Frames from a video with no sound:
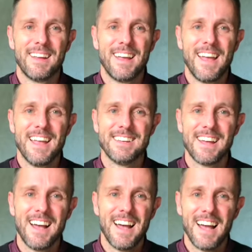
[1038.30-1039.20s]
And
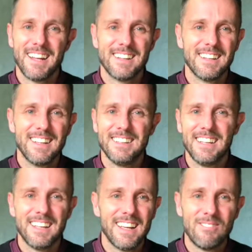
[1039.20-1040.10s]

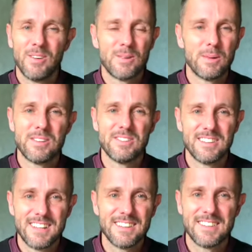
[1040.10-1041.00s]
one of the reasons
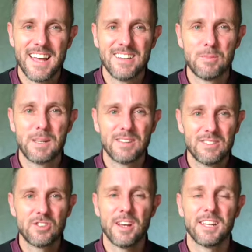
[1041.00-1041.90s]
it does that is because
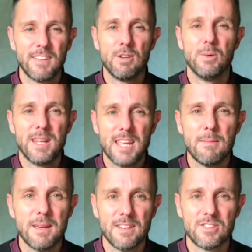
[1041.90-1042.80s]
it's trying to give you an
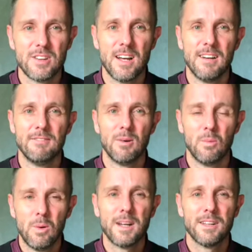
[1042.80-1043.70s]
image of
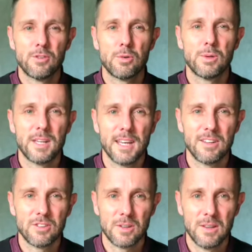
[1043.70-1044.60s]
what a true king
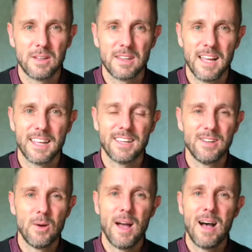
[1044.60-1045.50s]
should look like. You
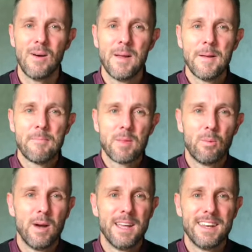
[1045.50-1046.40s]
know how
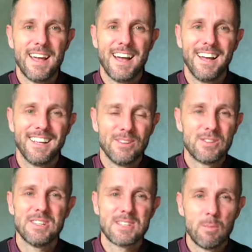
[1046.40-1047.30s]
when you
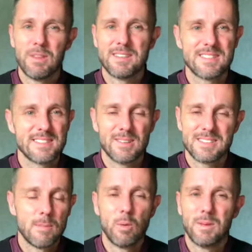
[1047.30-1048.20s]
see someone
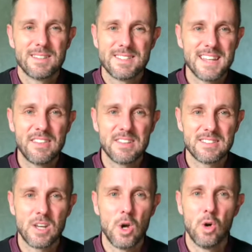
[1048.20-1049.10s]
with a
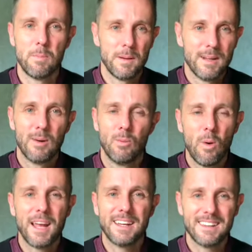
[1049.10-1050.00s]
stethoscope and a
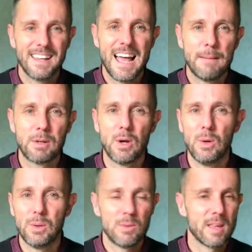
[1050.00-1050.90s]
white lab
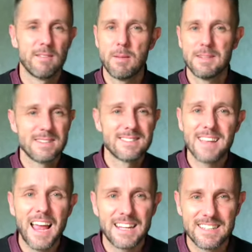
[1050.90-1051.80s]
coat, you think of them as a
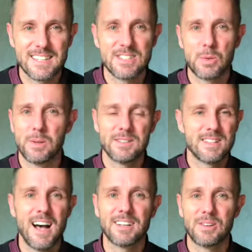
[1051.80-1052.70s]
scientist or a
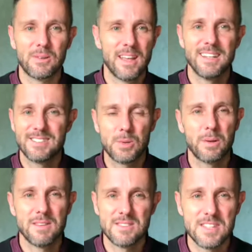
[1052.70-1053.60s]
doctor. That is sort
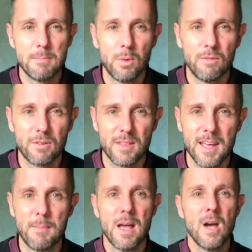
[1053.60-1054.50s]
of the symbol for
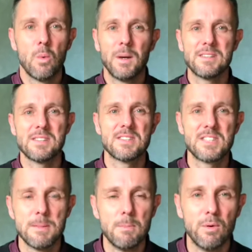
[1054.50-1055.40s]
them. What is the
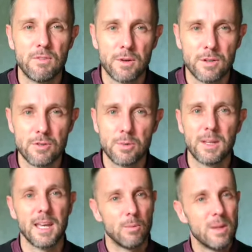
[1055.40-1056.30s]
symbol for a true
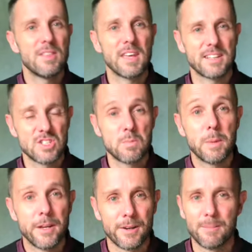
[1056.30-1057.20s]
king? We think
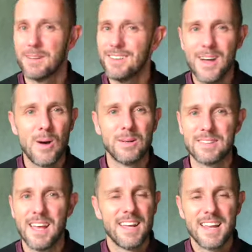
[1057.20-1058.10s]
spear, but no,
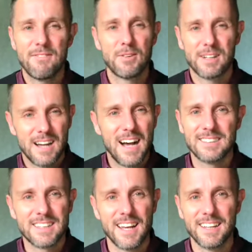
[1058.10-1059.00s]
it's not for
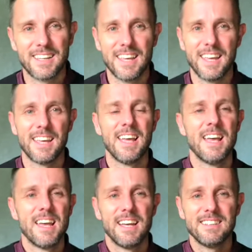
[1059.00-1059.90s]
God's kind of king.
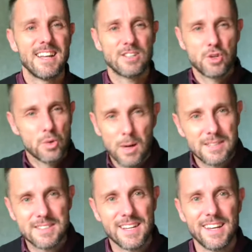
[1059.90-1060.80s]
He's not
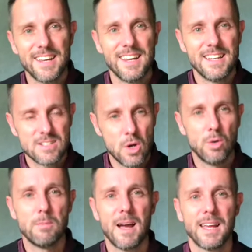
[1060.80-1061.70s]
trusting in his
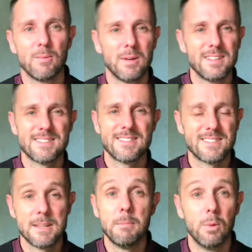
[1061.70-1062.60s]
own might. What is the
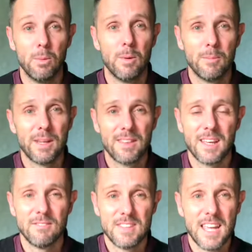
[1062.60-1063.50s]
symbol when we
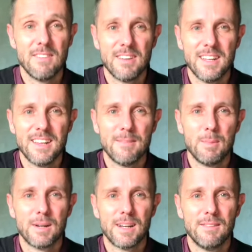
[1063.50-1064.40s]
think of David in the
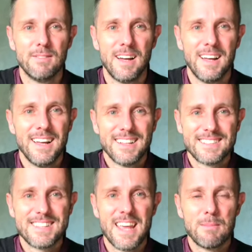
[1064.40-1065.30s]
book of
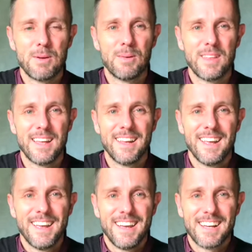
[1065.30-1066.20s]
Samuel that
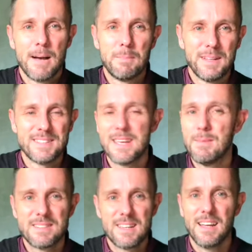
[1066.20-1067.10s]
accompanies him?
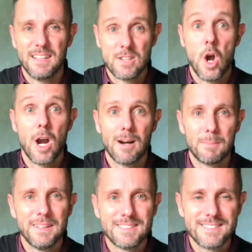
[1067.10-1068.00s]
It's a harp.
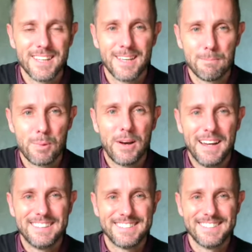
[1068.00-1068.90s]
He's singing
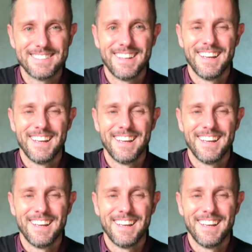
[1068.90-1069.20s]
praises.